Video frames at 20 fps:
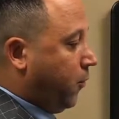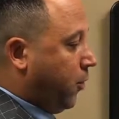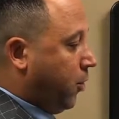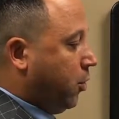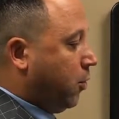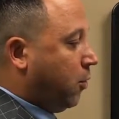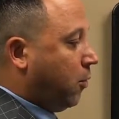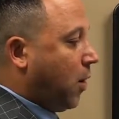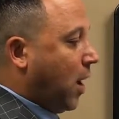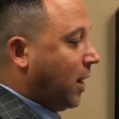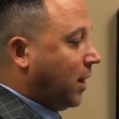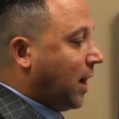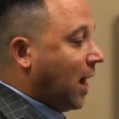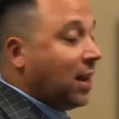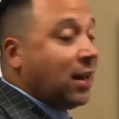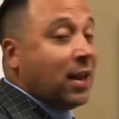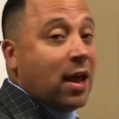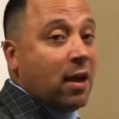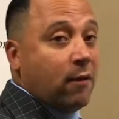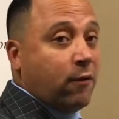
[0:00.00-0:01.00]
you to write
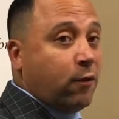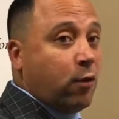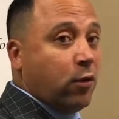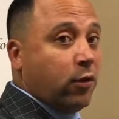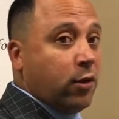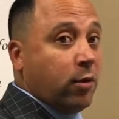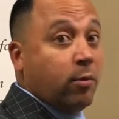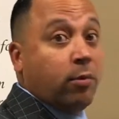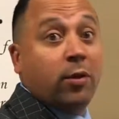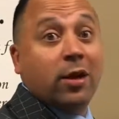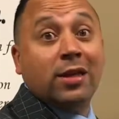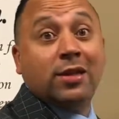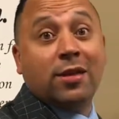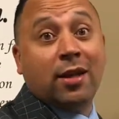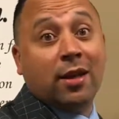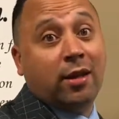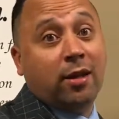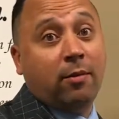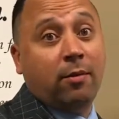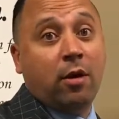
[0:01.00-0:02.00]
that down for them. Please
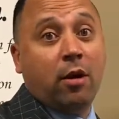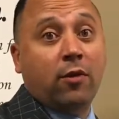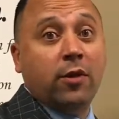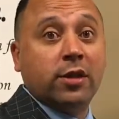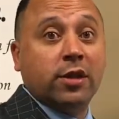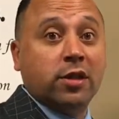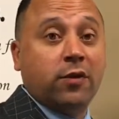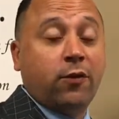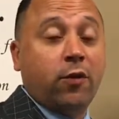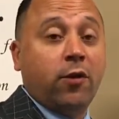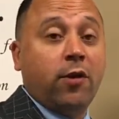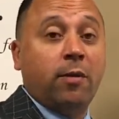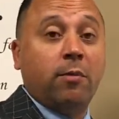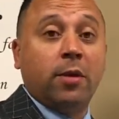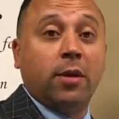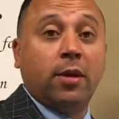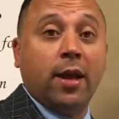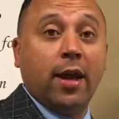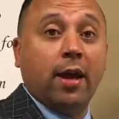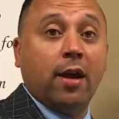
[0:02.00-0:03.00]
let them know this is for
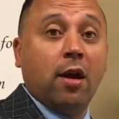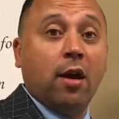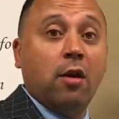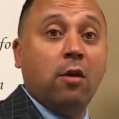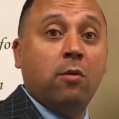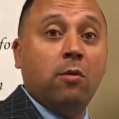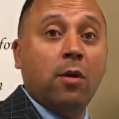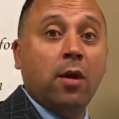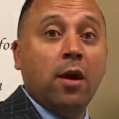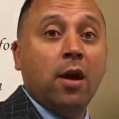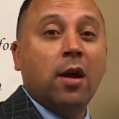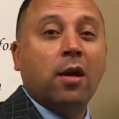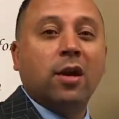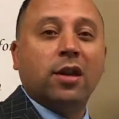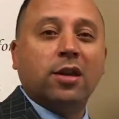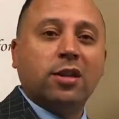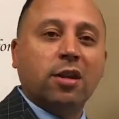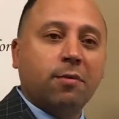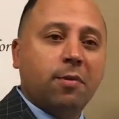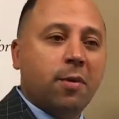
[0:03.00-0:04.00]
them to take home,
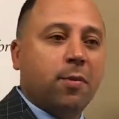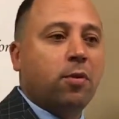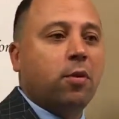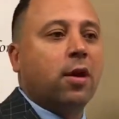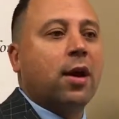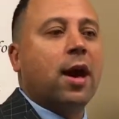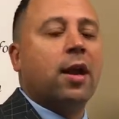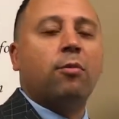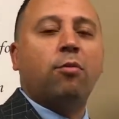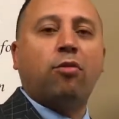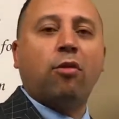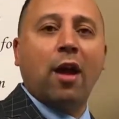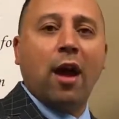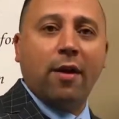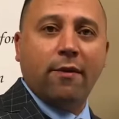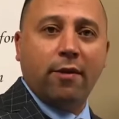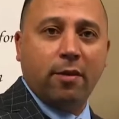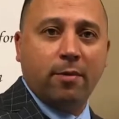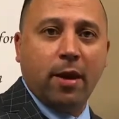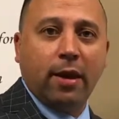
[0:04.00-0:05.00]
because some people are kind of
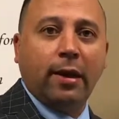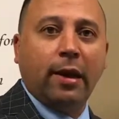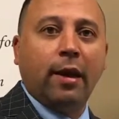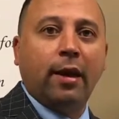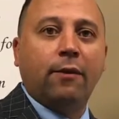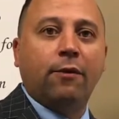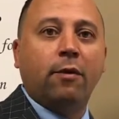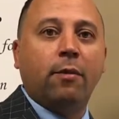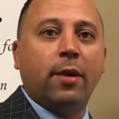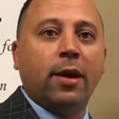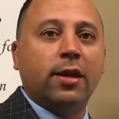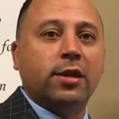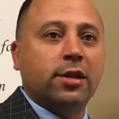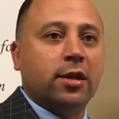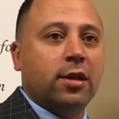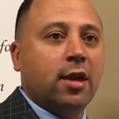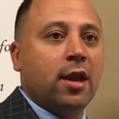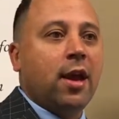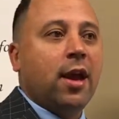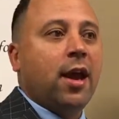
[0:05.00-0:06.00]
private about that
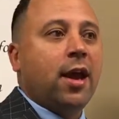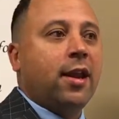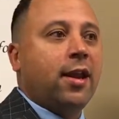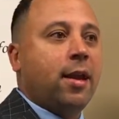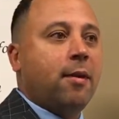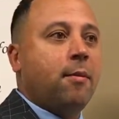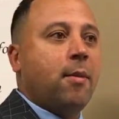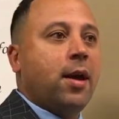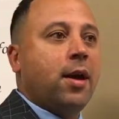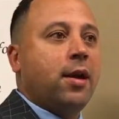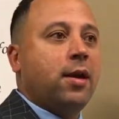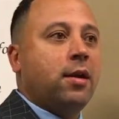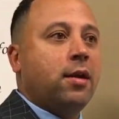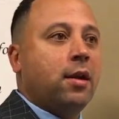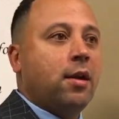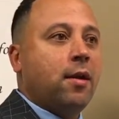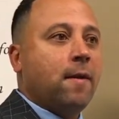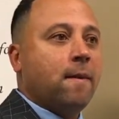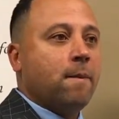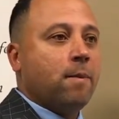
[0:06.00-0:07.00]
information and they may
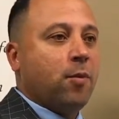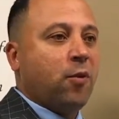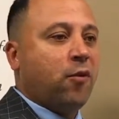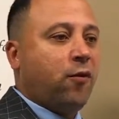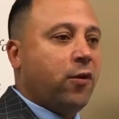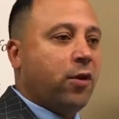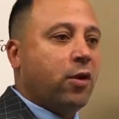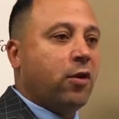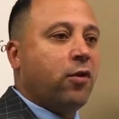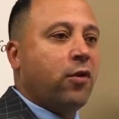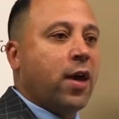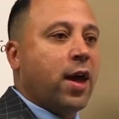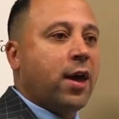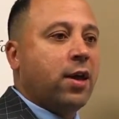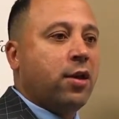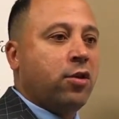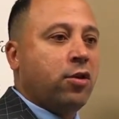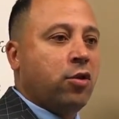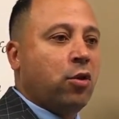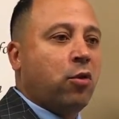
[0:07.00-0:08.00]
feel
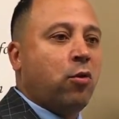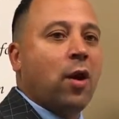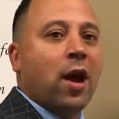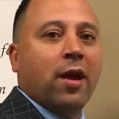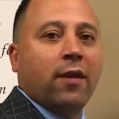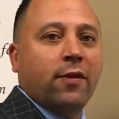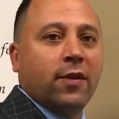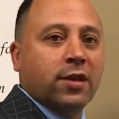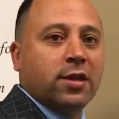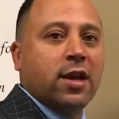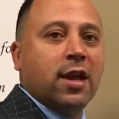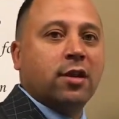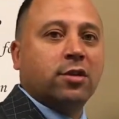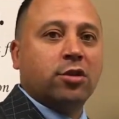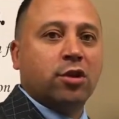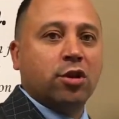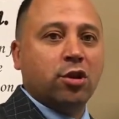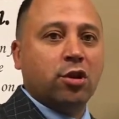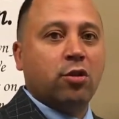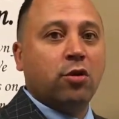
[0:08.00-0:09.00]
that you're writing this down
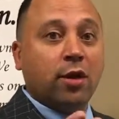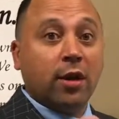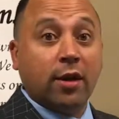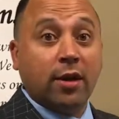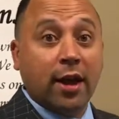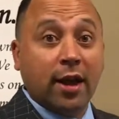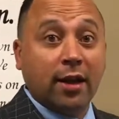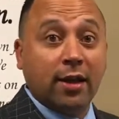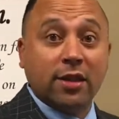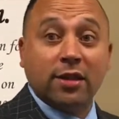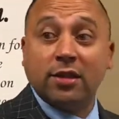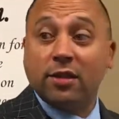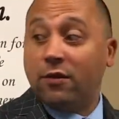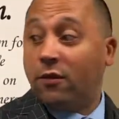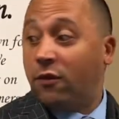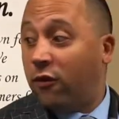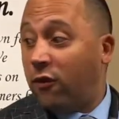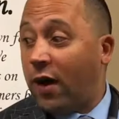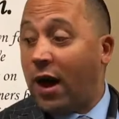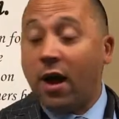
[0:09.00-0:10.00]
so you can take this
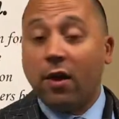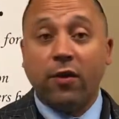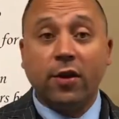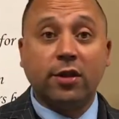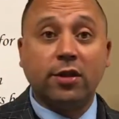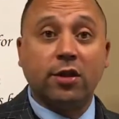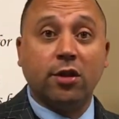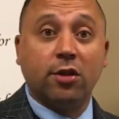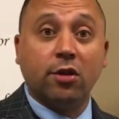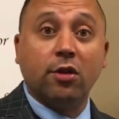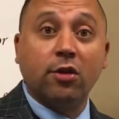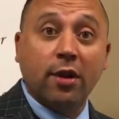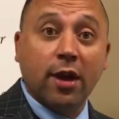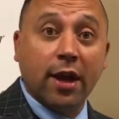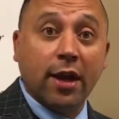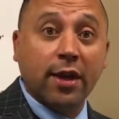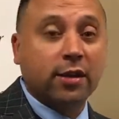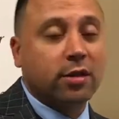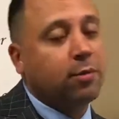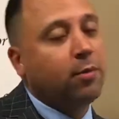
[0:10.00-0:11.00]
and file this in your
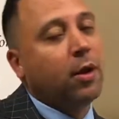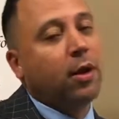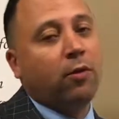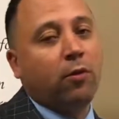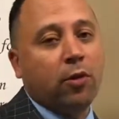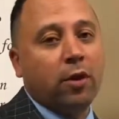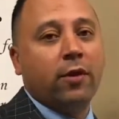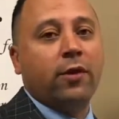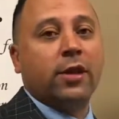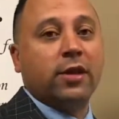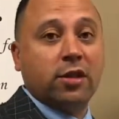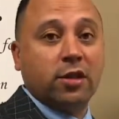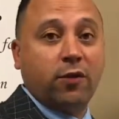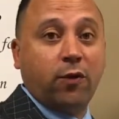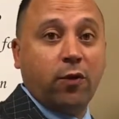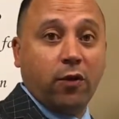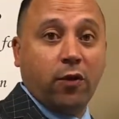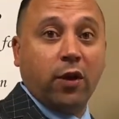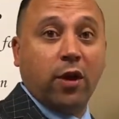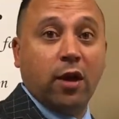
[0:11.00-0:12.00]
desk, but really this is
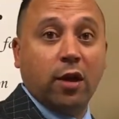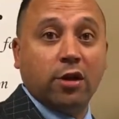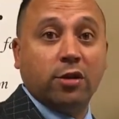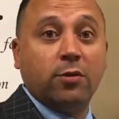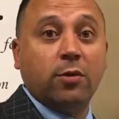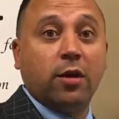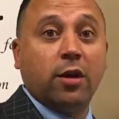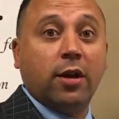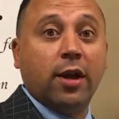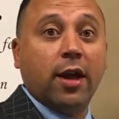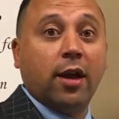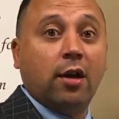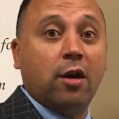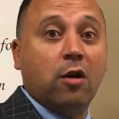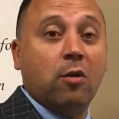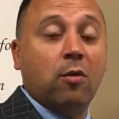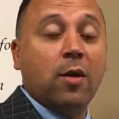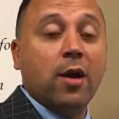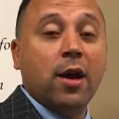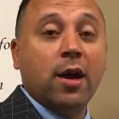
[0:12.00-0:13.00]
for the customer to take
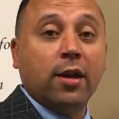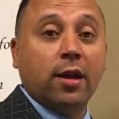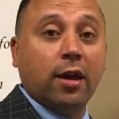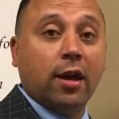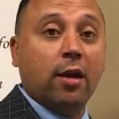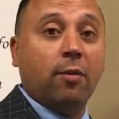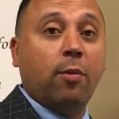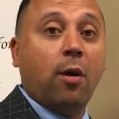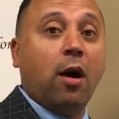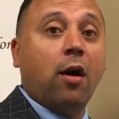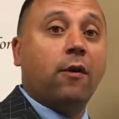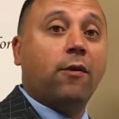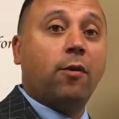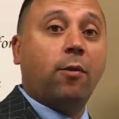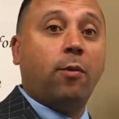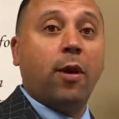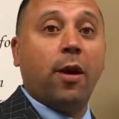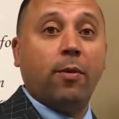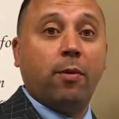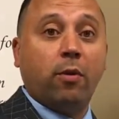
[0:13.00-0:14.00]
home to keep all of their
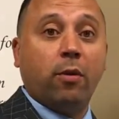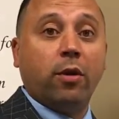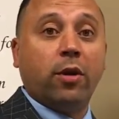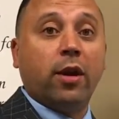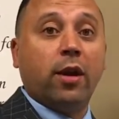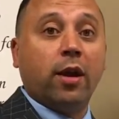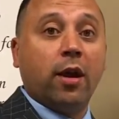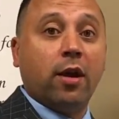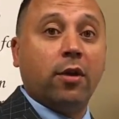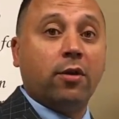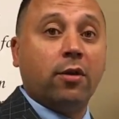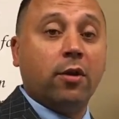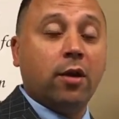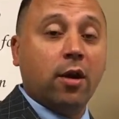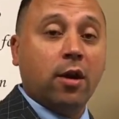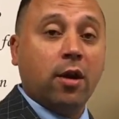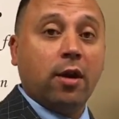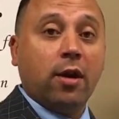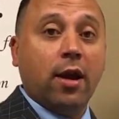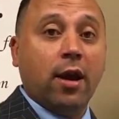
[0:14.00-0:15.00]
paperwork together
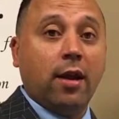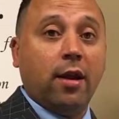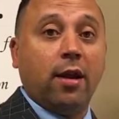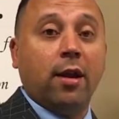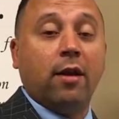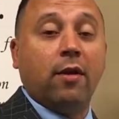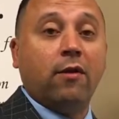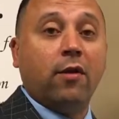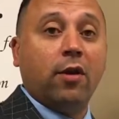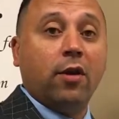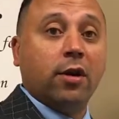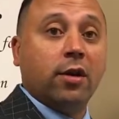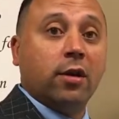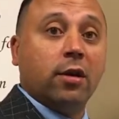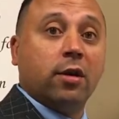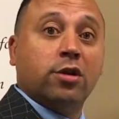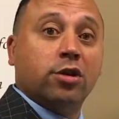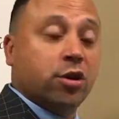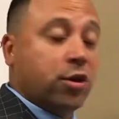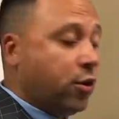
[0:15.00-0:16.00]
in a very
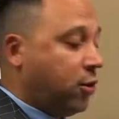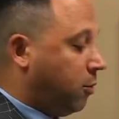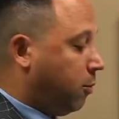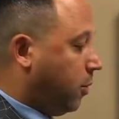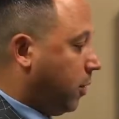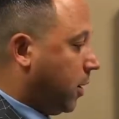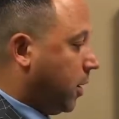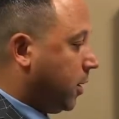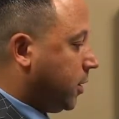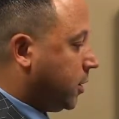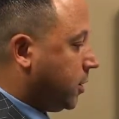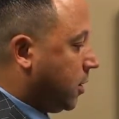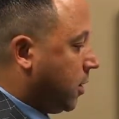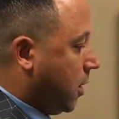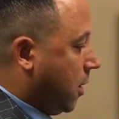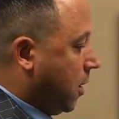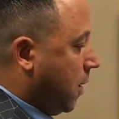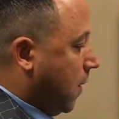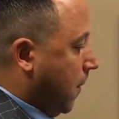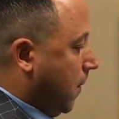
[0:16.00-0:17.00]
secure place.
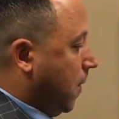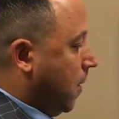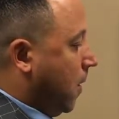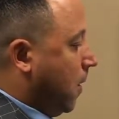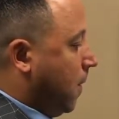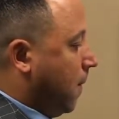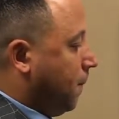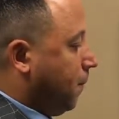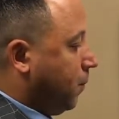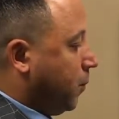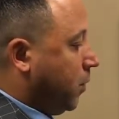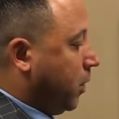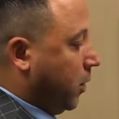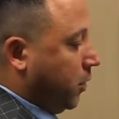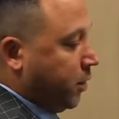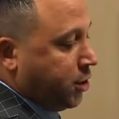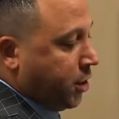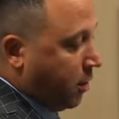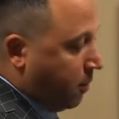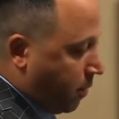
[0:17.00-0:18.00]
Their
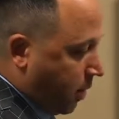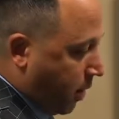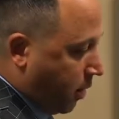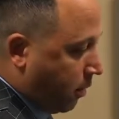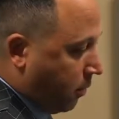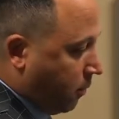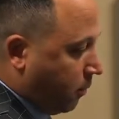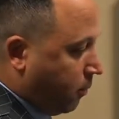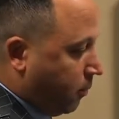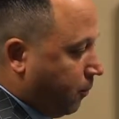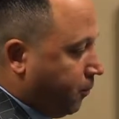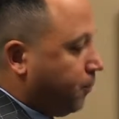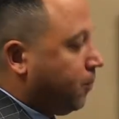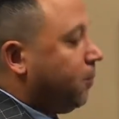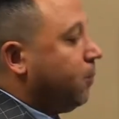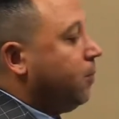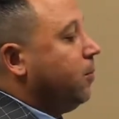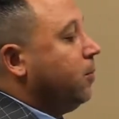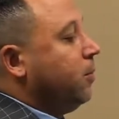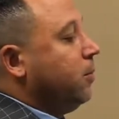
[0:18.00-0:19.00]
Gmail,
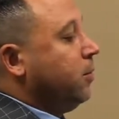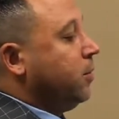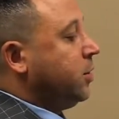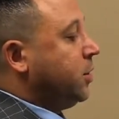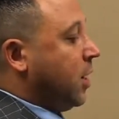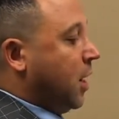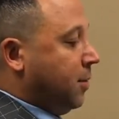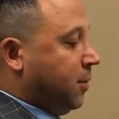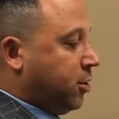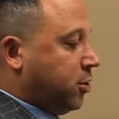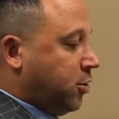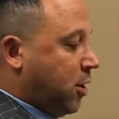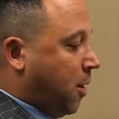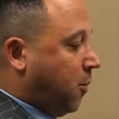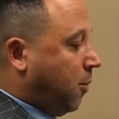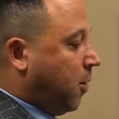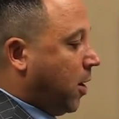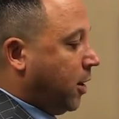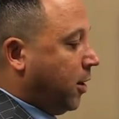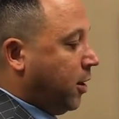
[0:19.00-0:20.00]
same as your
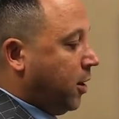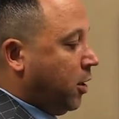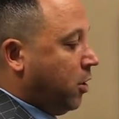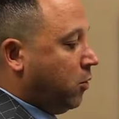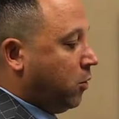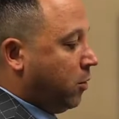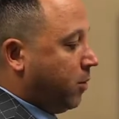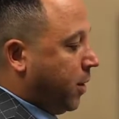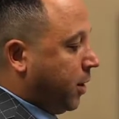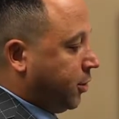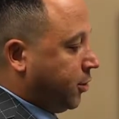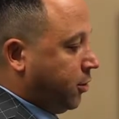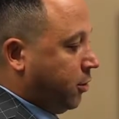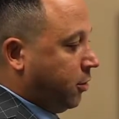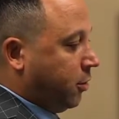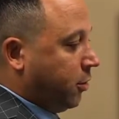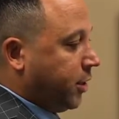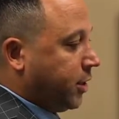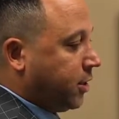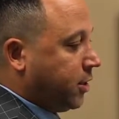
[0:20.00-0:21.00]
Apple ID, you want to make sure
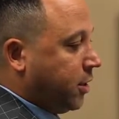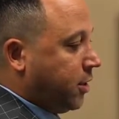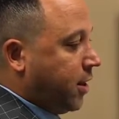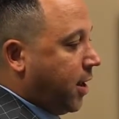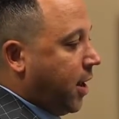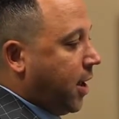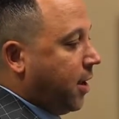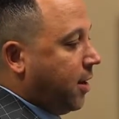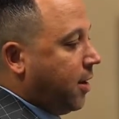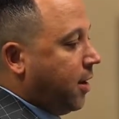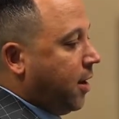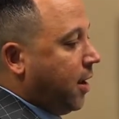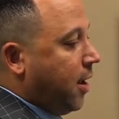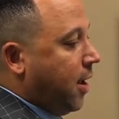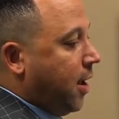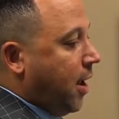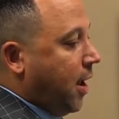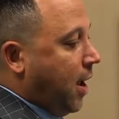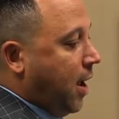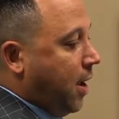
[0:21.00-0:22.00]
you're listing that,
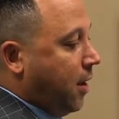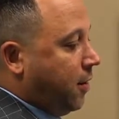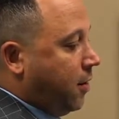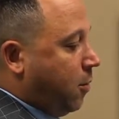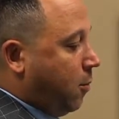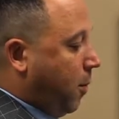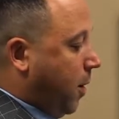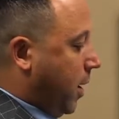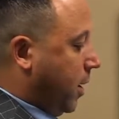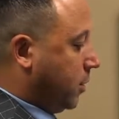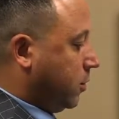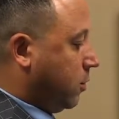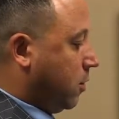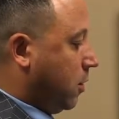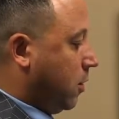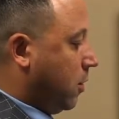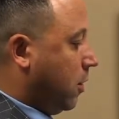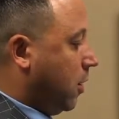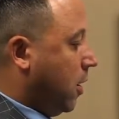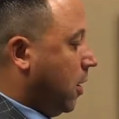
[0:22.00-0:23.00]
and their
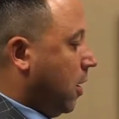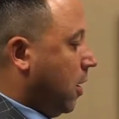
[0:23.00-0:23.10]
password.